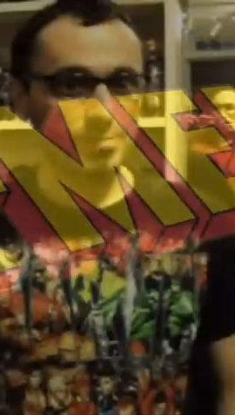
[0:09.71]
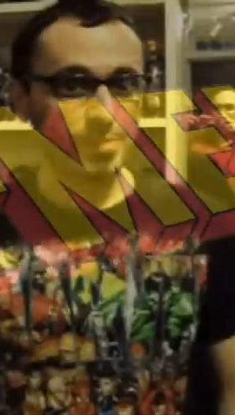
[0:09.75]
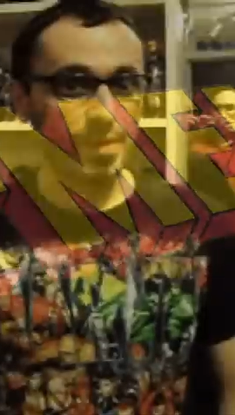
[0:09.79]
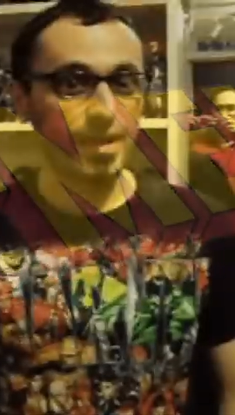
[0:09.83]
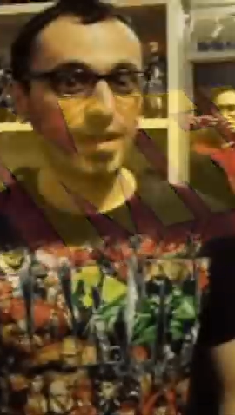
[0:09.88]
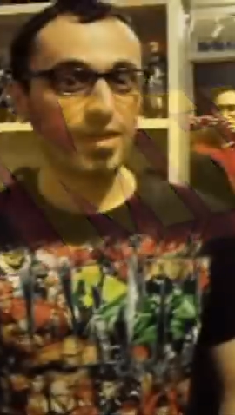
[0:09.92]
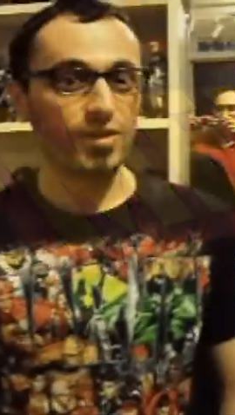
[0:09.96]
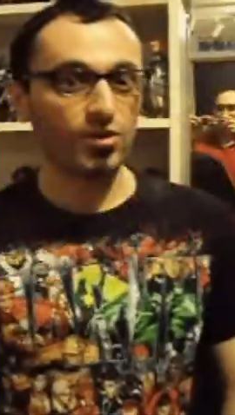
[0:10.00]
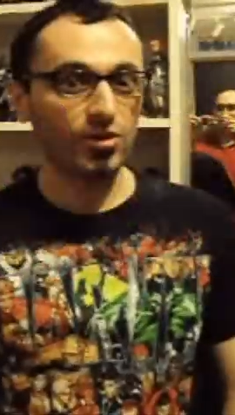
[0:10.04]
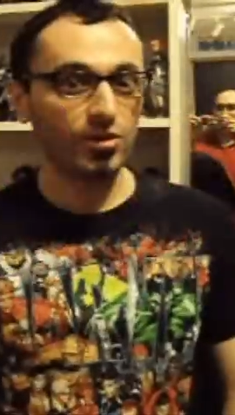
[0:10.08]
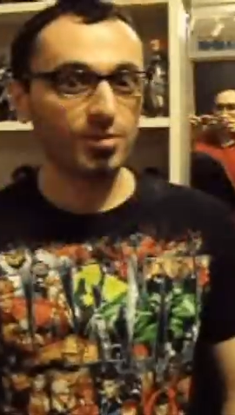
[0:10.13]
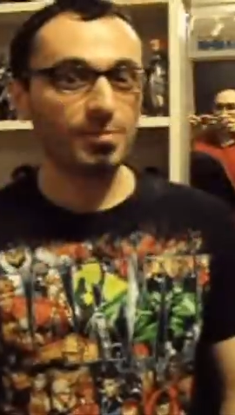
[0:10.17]

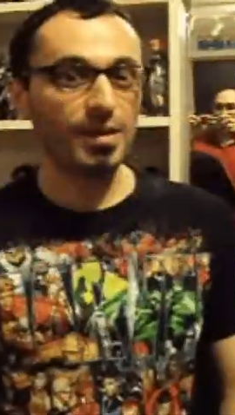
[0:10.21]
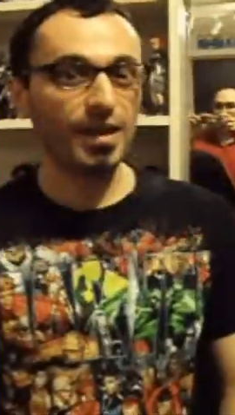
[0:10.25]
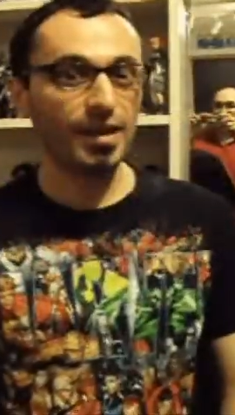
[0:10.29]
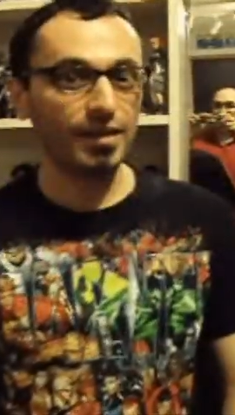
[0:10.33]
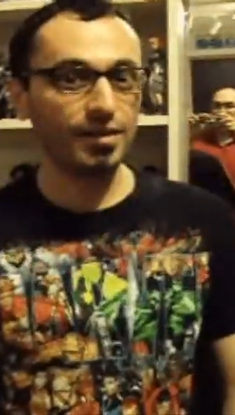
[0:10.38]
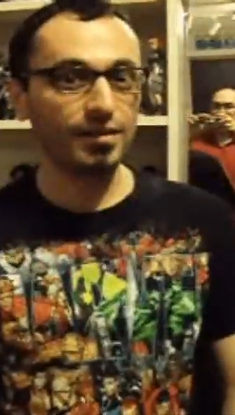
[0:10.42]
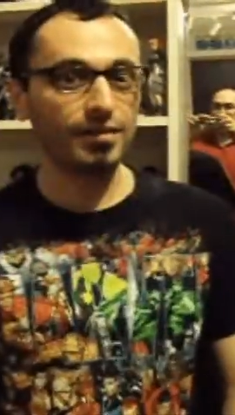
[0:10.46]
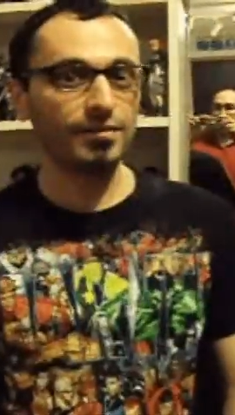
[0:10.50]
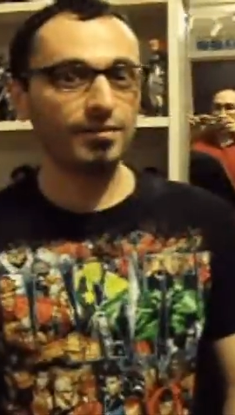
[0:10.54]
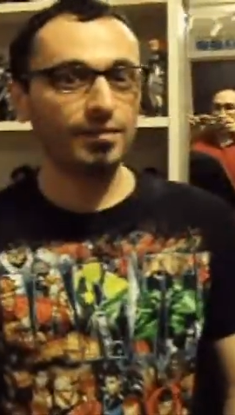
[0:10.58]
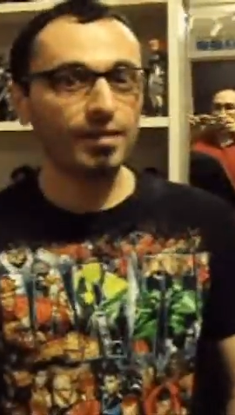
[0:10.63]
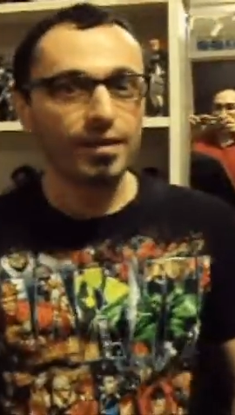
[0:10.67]

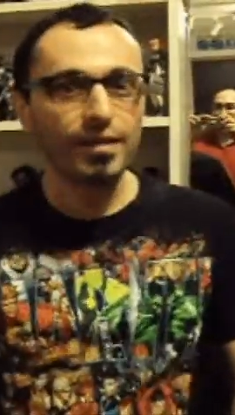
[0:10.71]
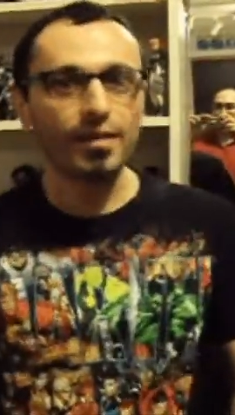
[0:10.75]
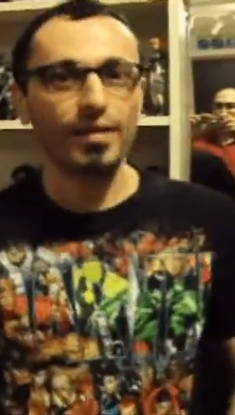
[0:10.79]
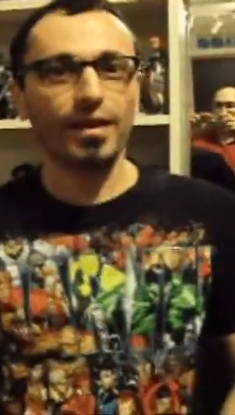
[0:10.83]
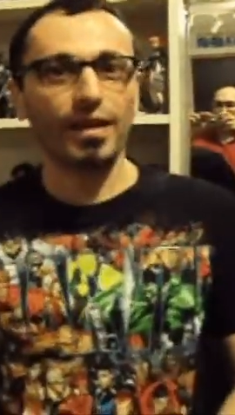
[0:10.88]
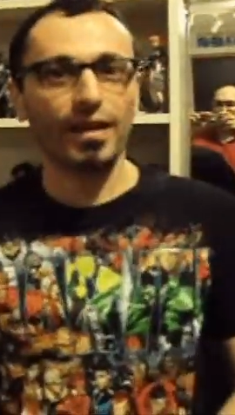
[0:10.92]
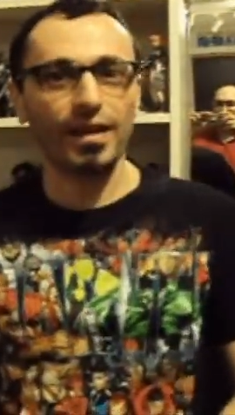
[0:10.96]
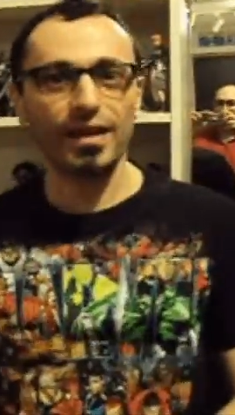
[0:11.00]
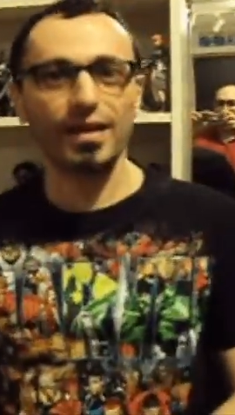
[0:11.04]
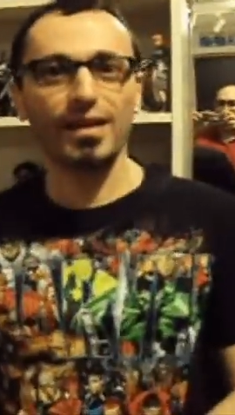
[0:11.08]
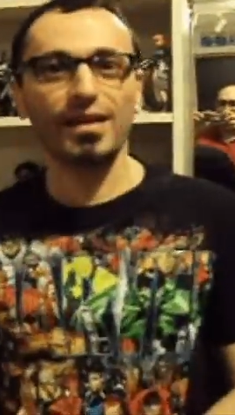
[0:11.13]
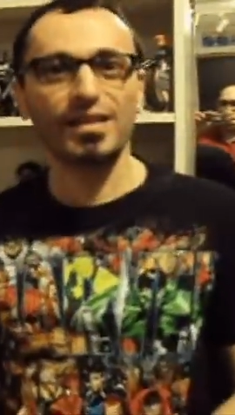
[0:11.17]
Spiderman,
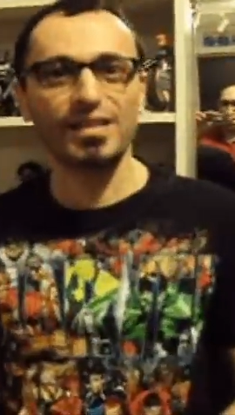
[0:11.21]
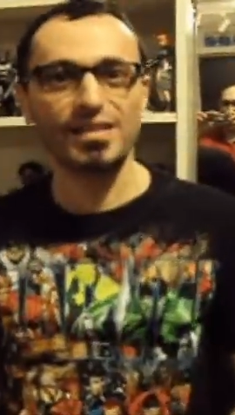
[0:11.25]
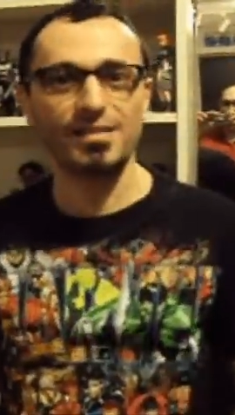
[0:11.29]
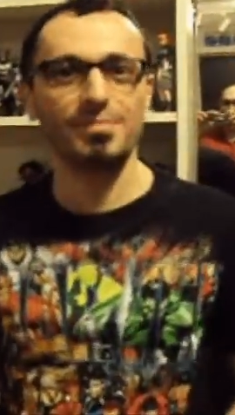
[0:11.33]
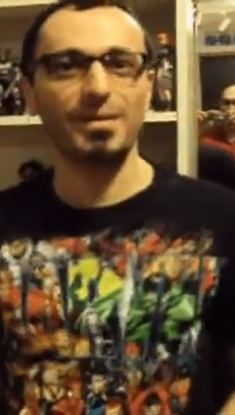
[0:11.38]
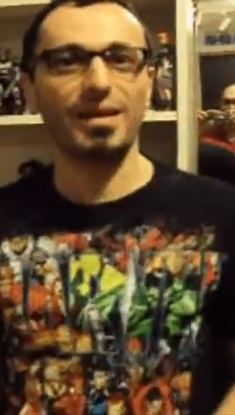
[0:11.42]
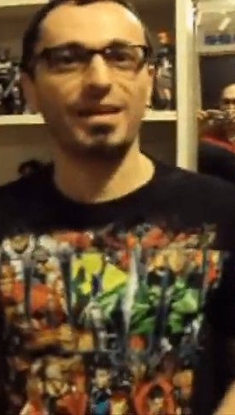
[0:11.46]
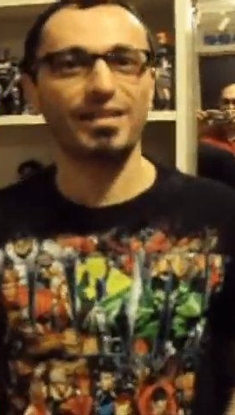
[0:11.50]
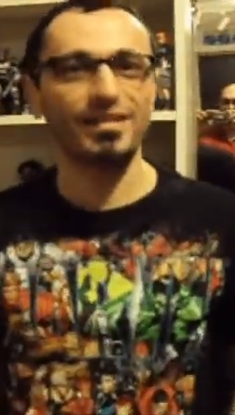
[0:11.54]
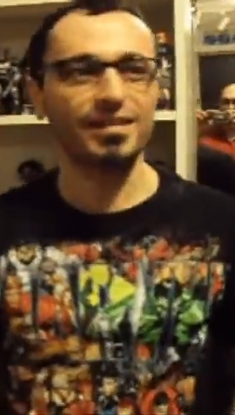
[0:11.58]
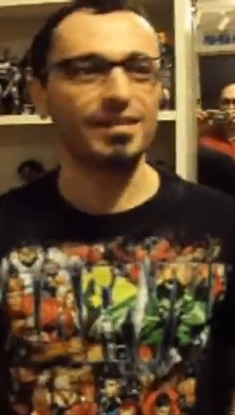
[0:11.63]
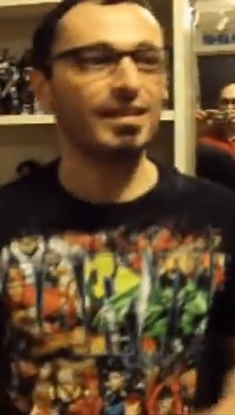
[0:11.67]

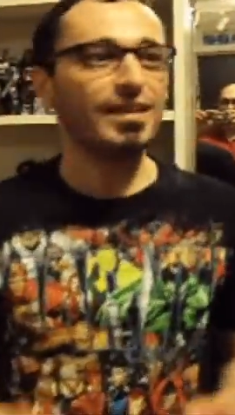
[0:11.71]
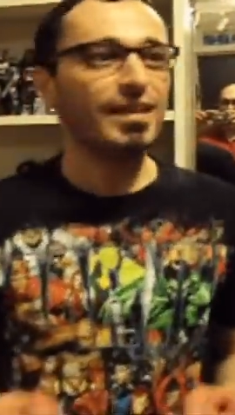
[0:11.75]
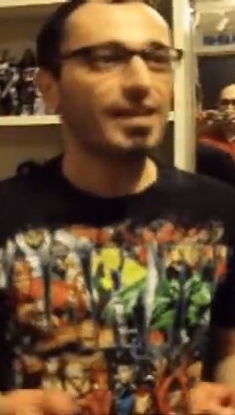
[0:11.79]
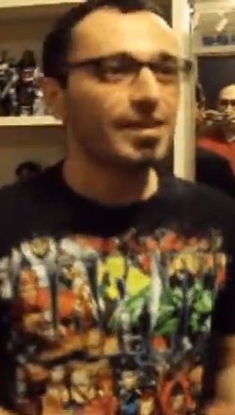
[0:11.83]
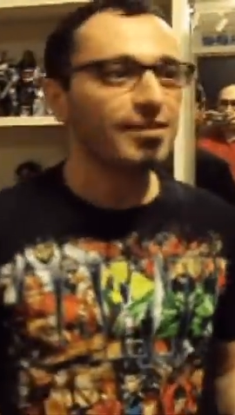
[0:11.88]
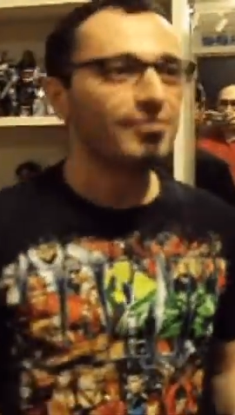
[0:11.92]
X-Men,